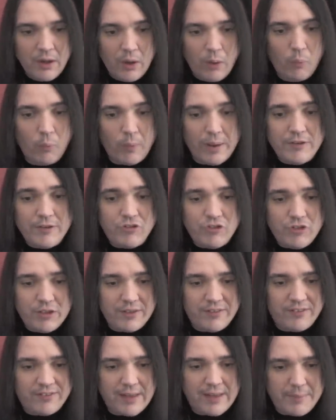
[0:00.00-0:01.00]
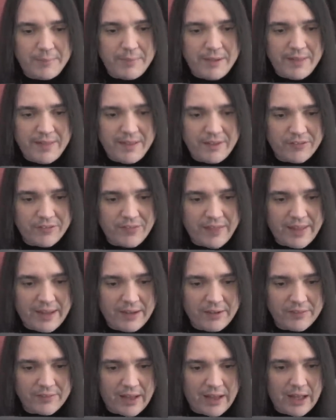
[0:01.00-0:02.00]
when she had sent me these
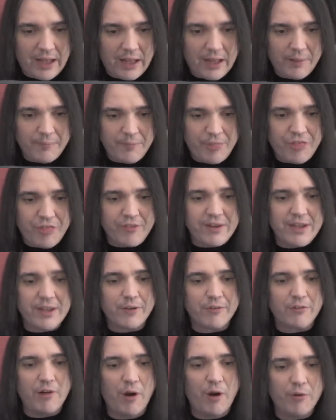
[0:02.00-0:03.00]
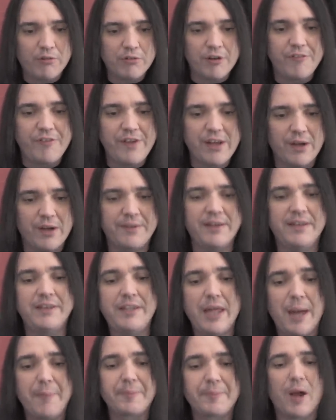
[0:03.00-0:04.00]
things. Three in a row revealed that
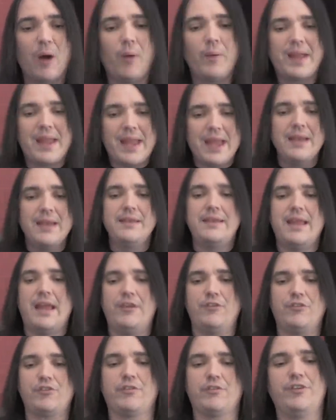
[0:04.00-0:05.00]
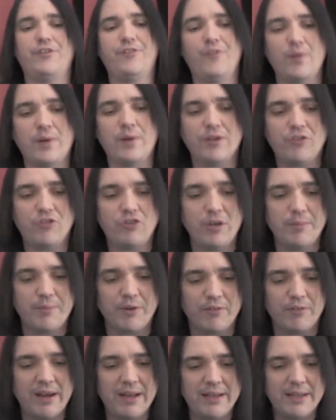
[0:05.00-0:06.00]
TEPCO hid dangerous
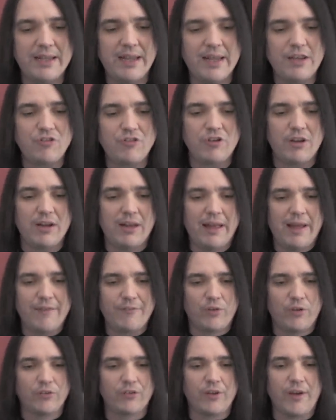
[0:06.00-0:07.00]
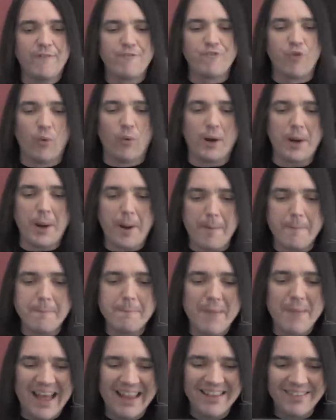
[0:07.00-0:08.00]
Fukushima radiation levels for
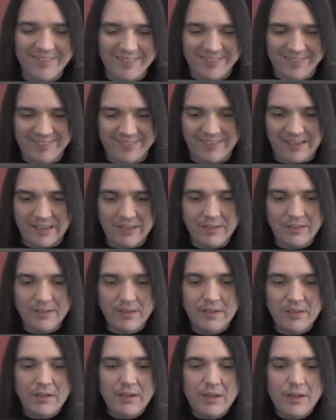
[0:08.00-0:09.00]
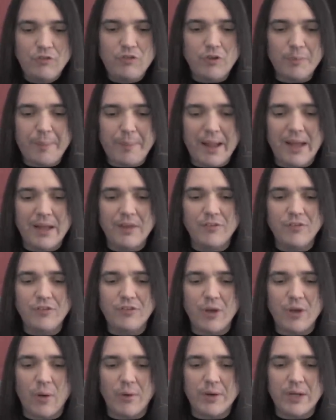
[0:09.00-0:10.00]
months. Japan's
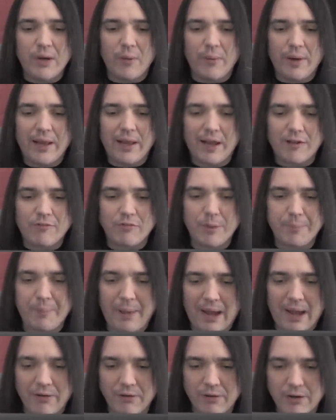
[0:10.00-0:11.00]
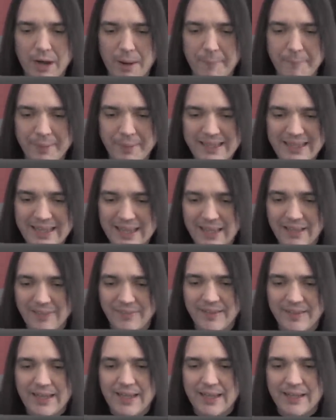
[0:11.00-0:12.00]
Tokyo Electric Power Company
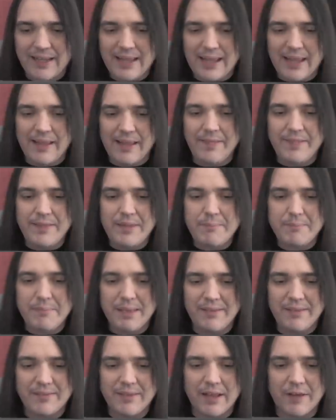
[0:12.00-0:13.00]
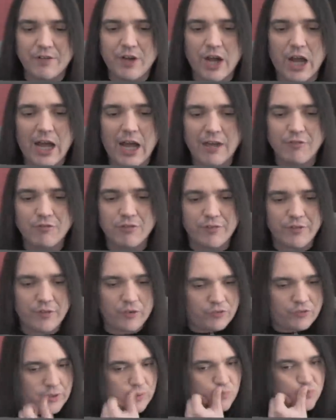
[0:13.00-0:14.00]
is again in the midst of
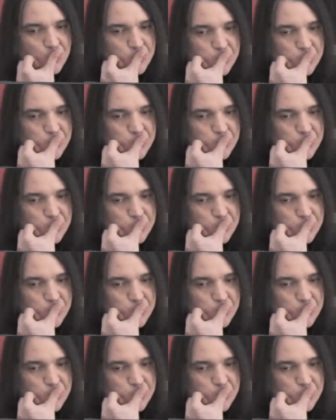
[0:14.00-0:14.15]
controversy